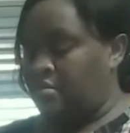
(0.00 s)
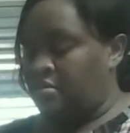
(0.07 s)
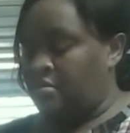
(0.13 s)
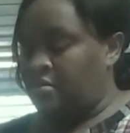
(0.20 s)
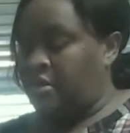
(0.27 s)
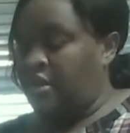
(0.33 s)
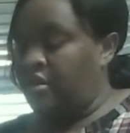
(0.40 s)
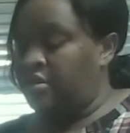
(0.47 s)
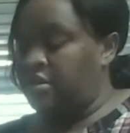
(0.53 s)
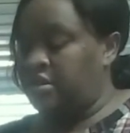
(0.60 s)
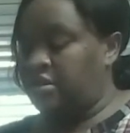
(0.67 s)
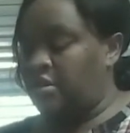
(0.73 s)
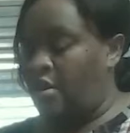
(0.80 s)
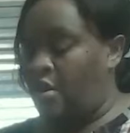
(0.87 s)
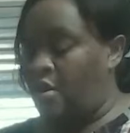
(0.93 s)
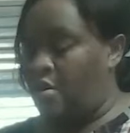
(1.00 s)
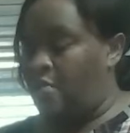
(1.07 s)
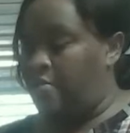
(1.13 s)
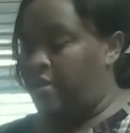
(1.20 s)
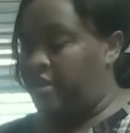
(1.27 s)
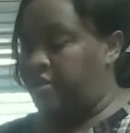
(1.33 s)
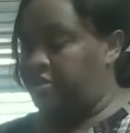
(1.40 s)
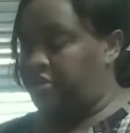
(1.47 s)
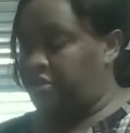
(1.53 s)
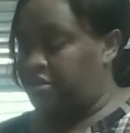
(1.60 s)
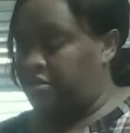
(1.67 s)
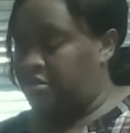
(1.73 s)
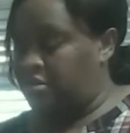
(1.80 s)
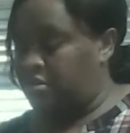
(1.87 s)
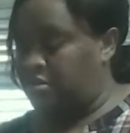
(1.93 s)
There's so much
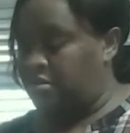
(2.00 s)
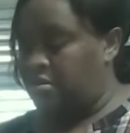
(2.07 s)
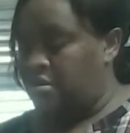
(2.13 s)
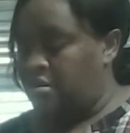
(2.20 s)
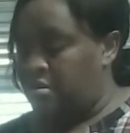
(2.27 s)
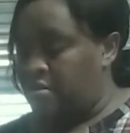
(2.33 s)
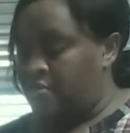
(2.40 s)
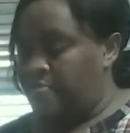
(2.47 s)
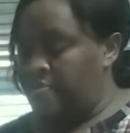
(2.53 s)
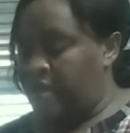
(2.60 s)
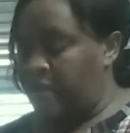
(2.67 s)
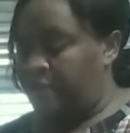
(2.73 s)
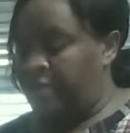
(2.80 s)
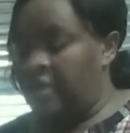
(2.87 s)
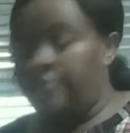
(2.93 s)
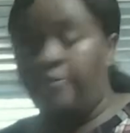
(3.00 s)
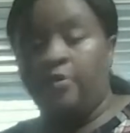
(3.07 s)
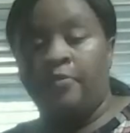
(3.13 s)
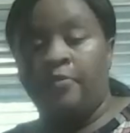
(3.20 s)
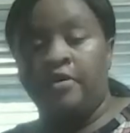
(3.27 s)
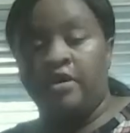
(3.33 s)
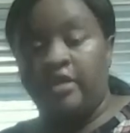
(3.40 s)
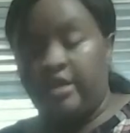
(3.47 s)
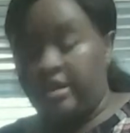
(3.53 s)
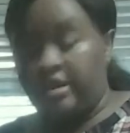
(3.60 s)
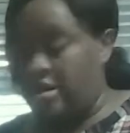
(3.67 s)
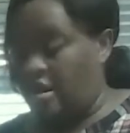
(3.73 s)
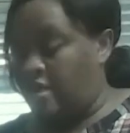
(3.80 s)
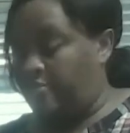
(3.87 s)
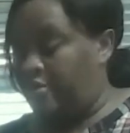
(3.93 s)
that people put in
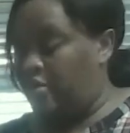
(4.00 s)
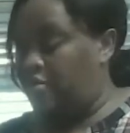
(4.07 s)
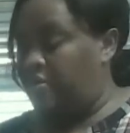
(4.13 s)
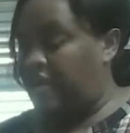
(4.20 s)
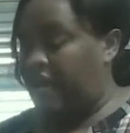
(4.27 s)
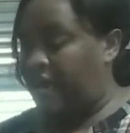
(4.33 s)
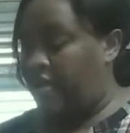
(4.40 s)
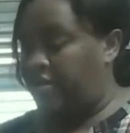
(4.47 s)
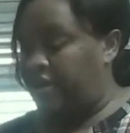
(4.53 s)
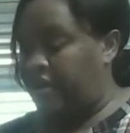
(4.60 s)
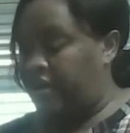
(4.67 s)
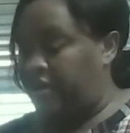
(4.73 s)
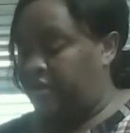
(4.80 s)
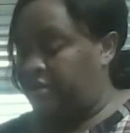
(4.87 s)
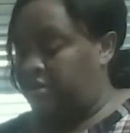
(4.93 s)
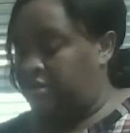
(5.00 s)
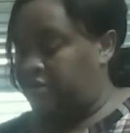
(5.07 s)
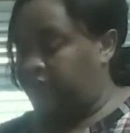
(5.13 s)
gumbo nowadays.